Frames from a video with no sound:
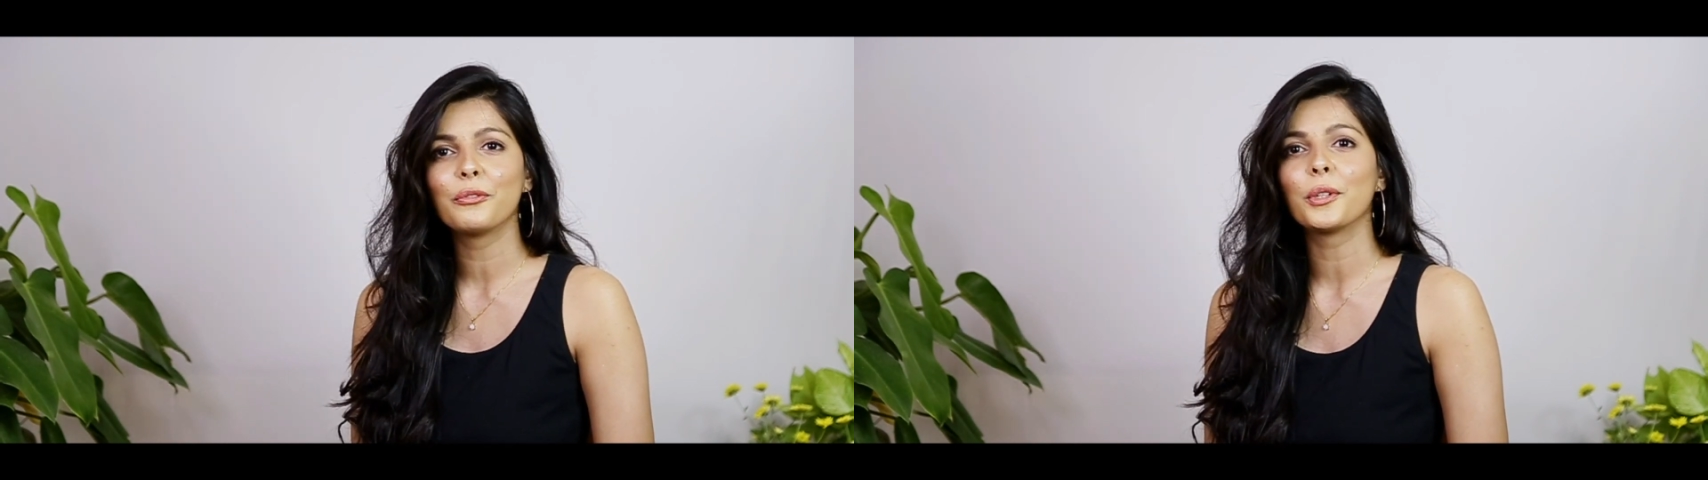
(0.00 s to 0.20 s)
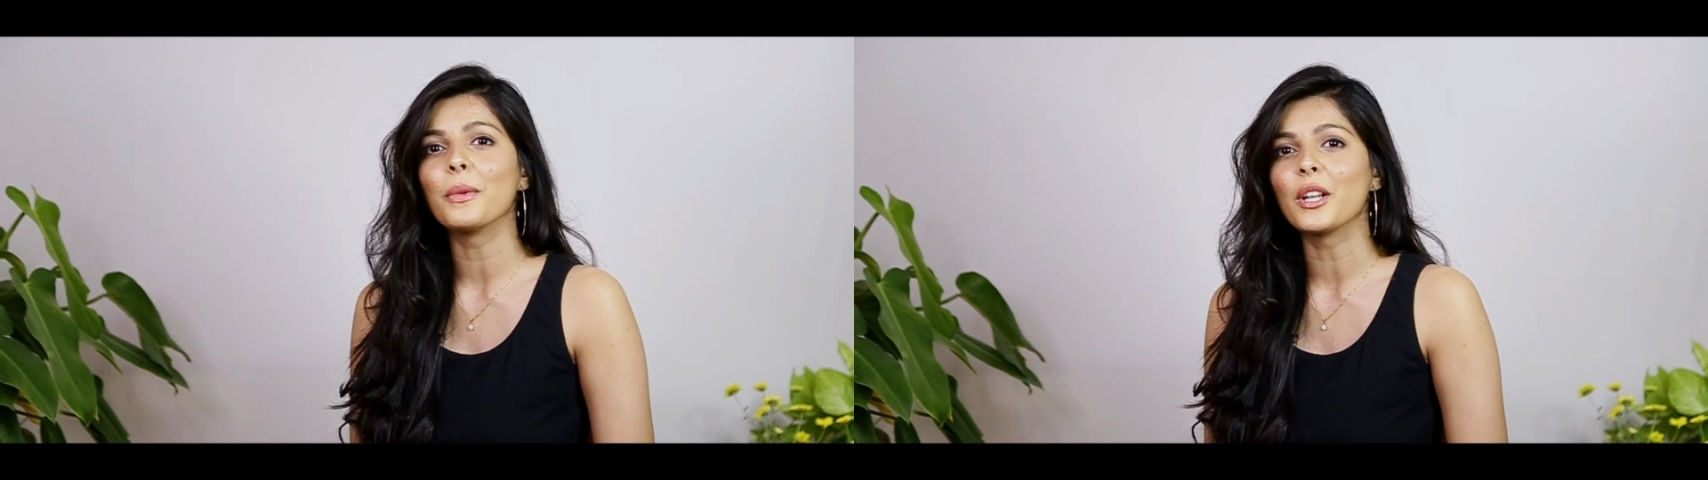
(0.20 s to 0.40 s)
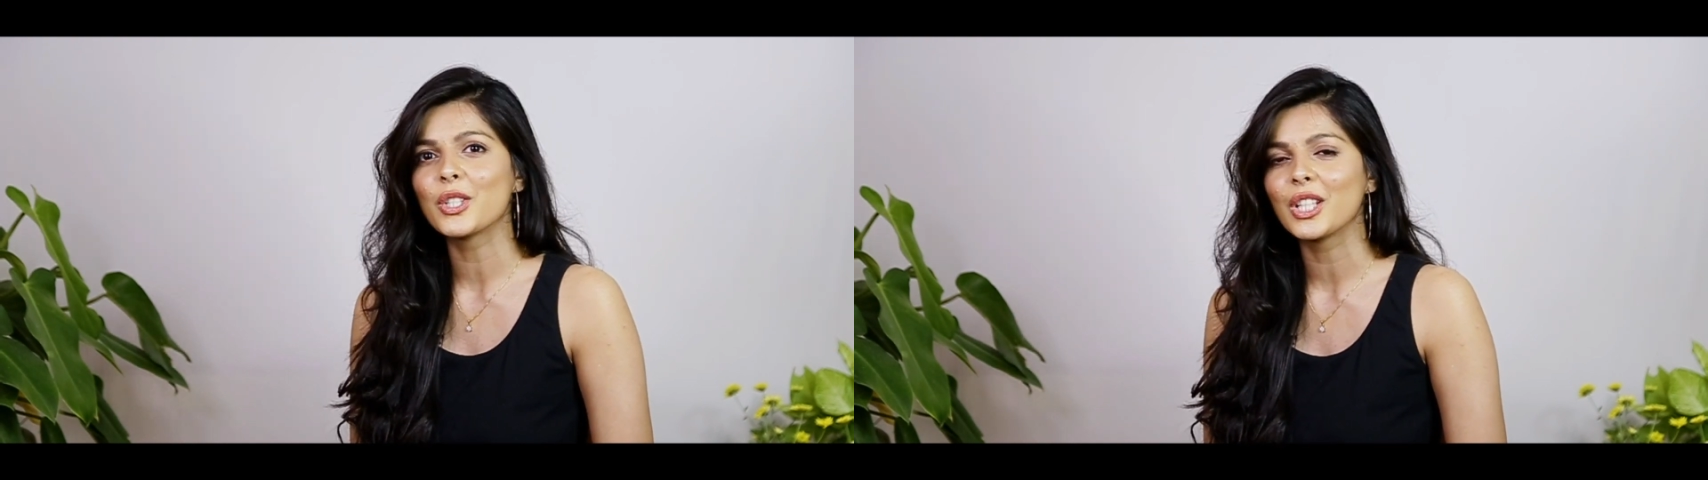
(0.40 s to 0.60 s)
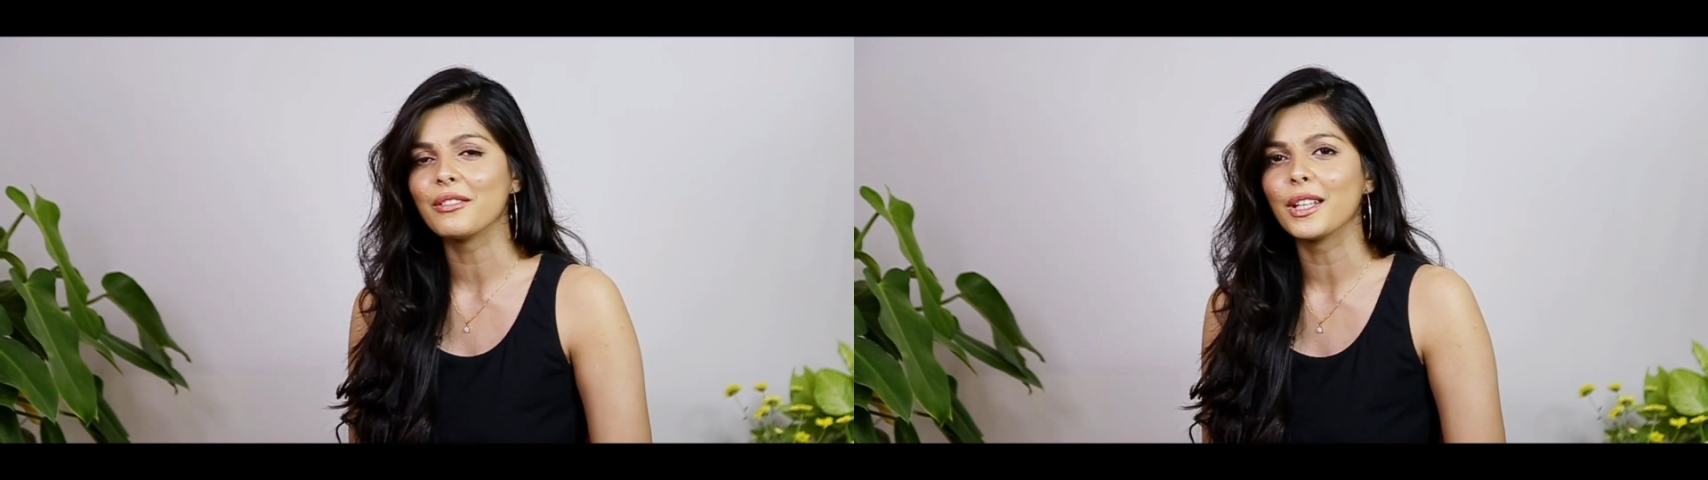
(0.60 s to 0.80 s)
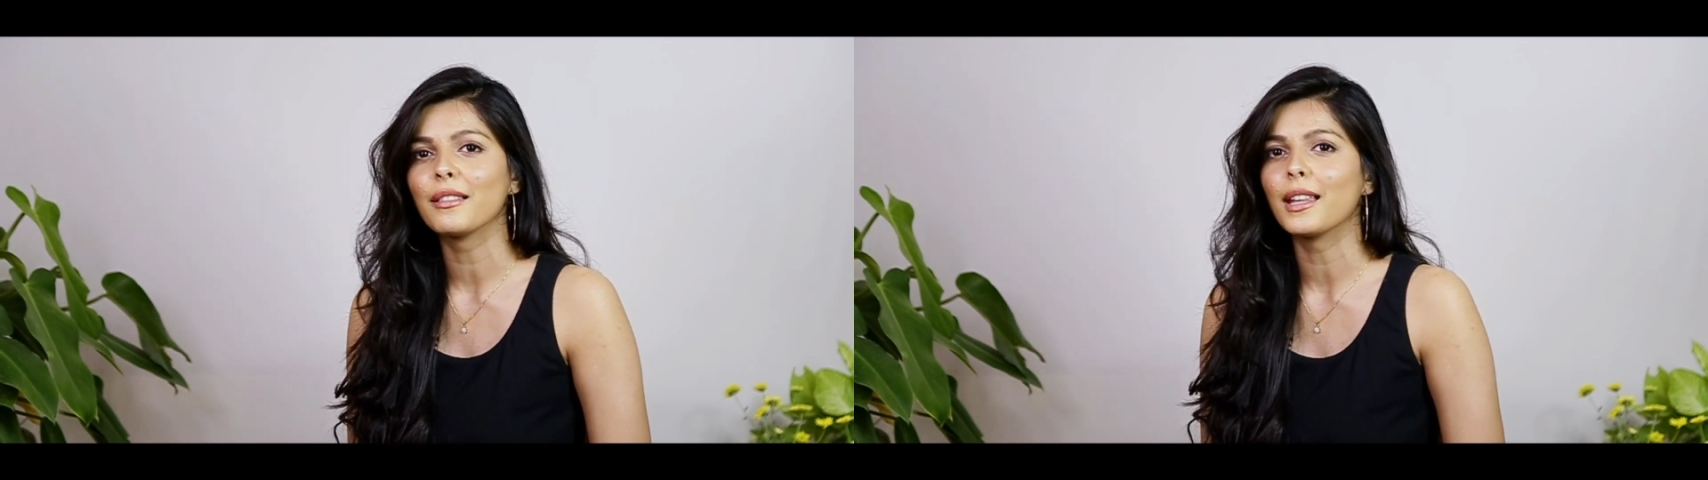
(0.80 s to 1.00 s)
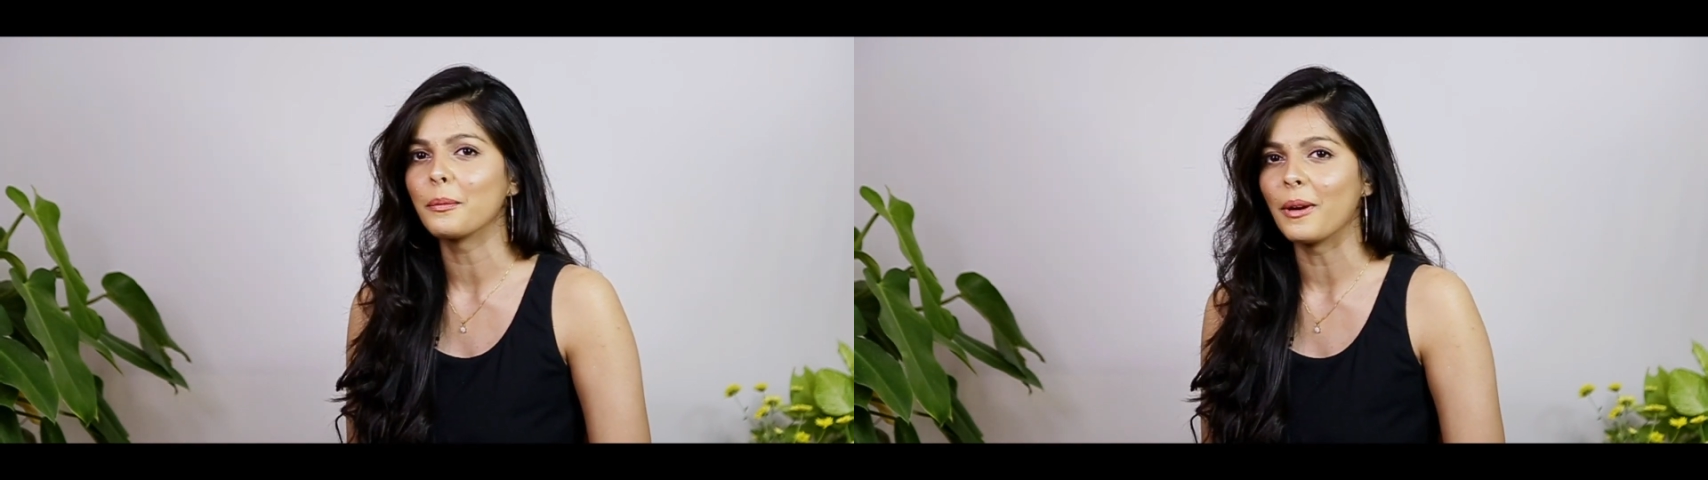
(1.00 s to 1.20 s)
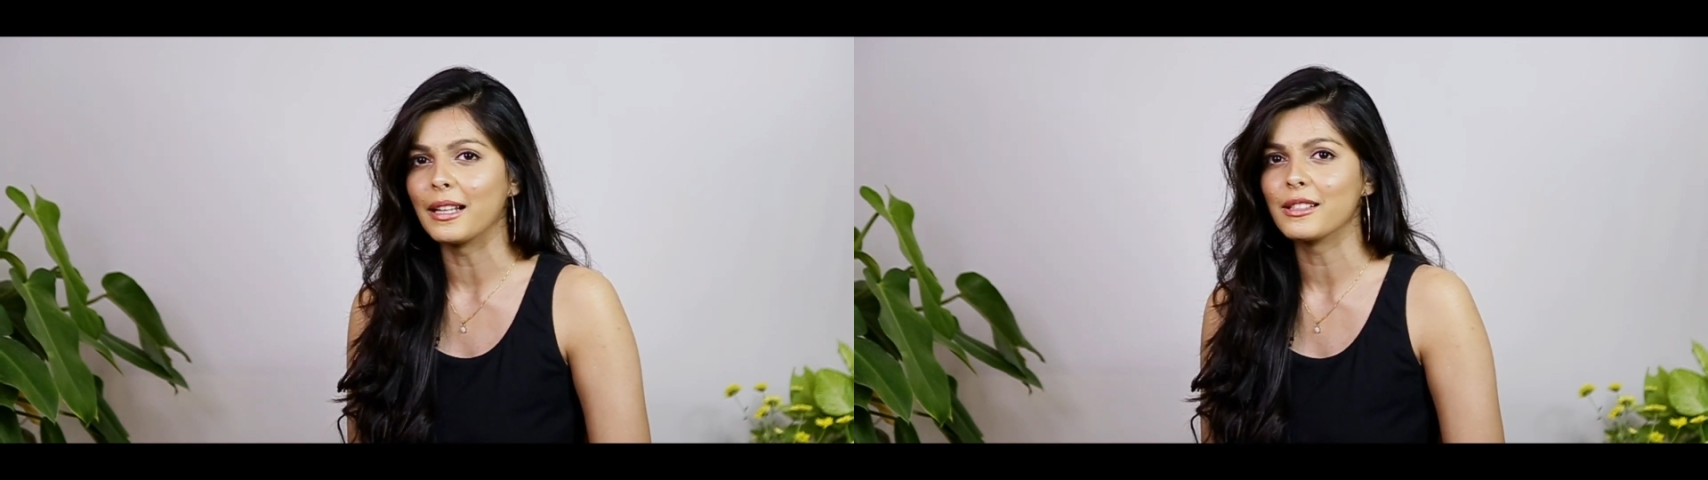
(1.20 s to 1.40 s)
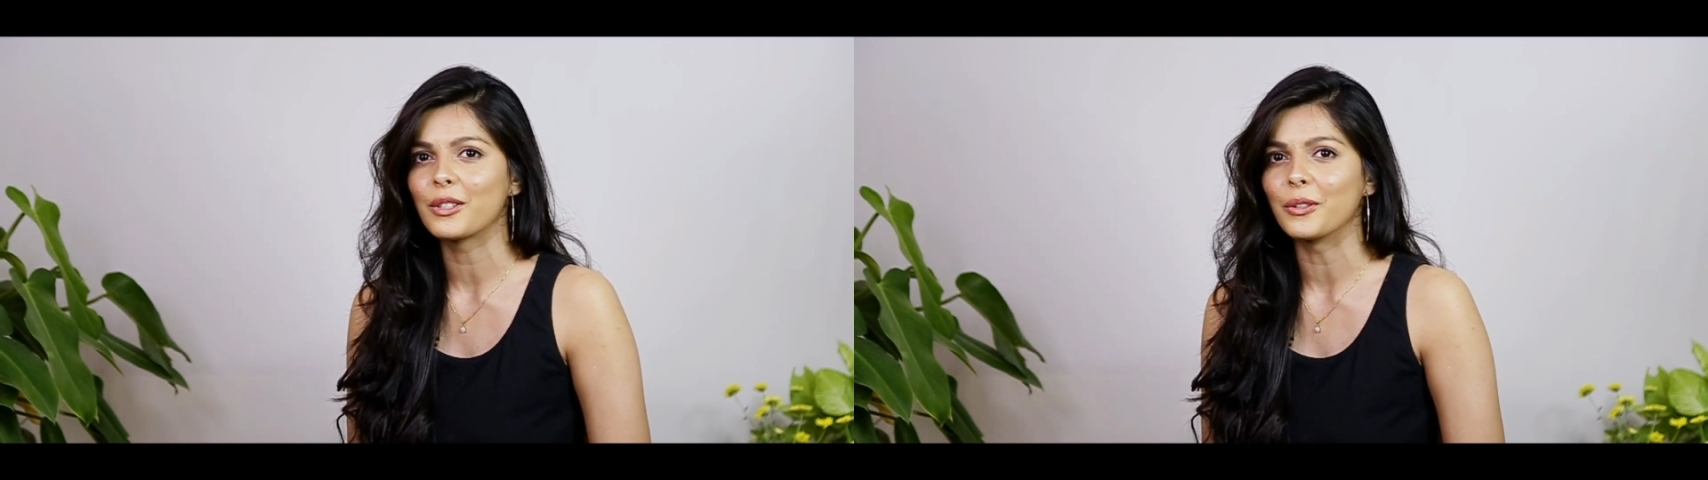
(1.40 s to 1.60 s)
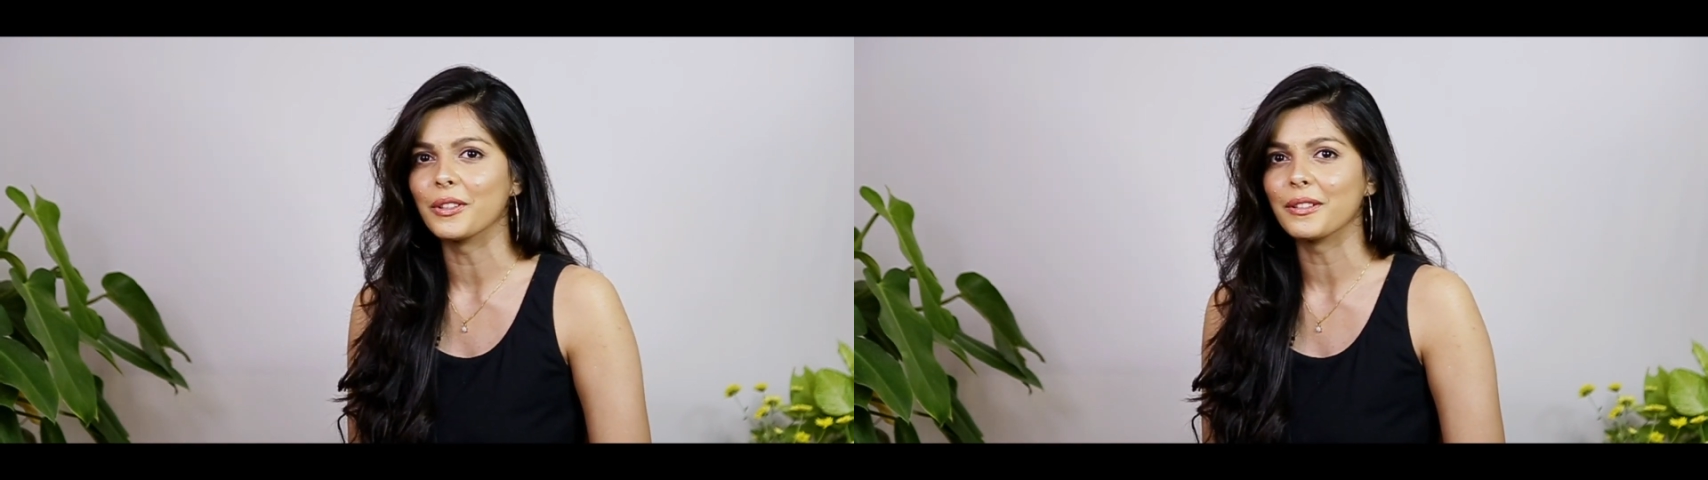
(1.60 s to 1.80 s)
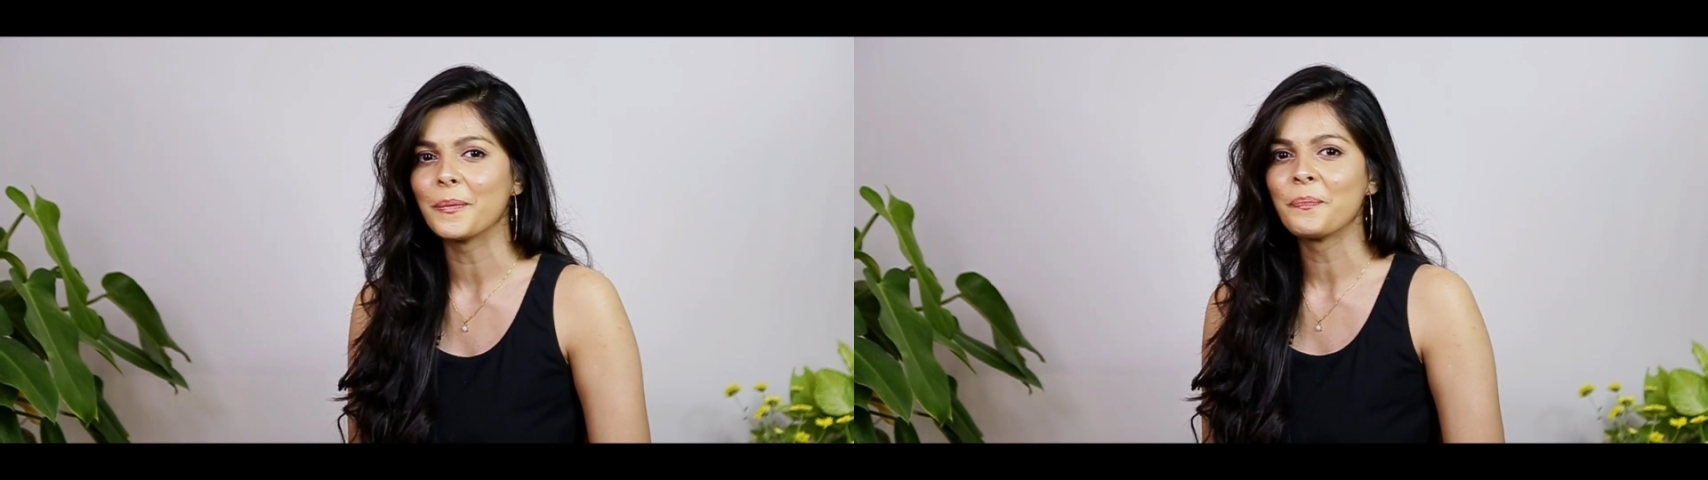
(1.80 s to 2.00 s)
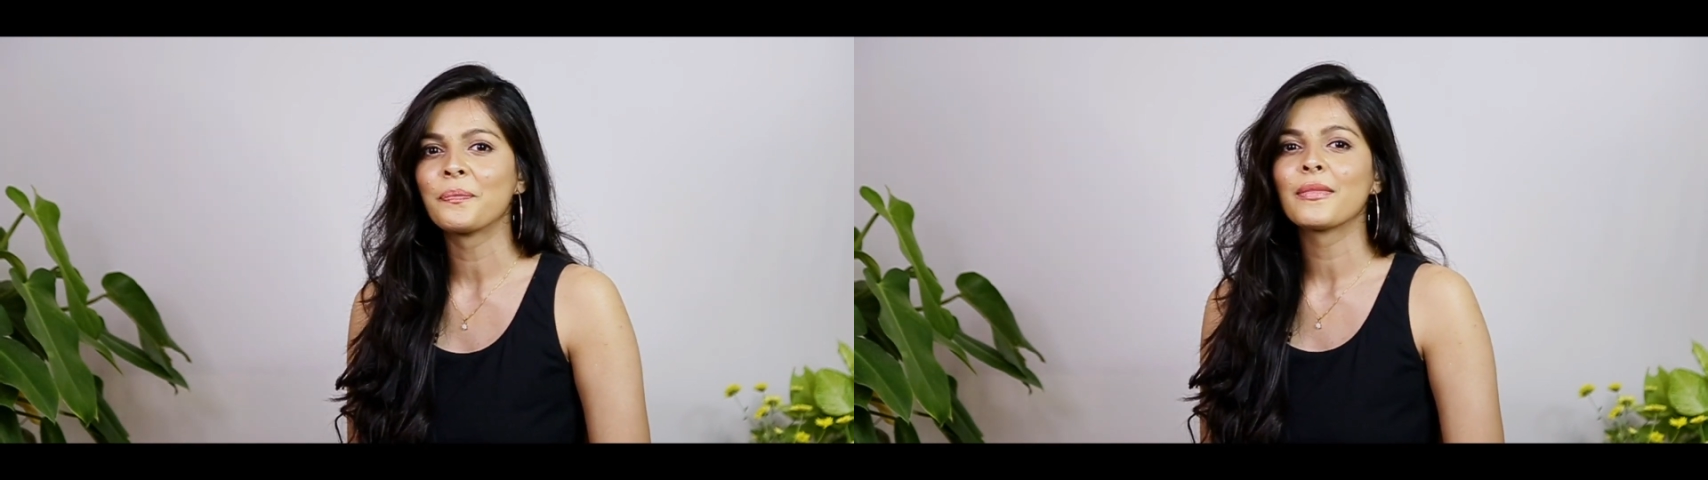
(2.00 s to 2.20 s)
from achieving that milestone.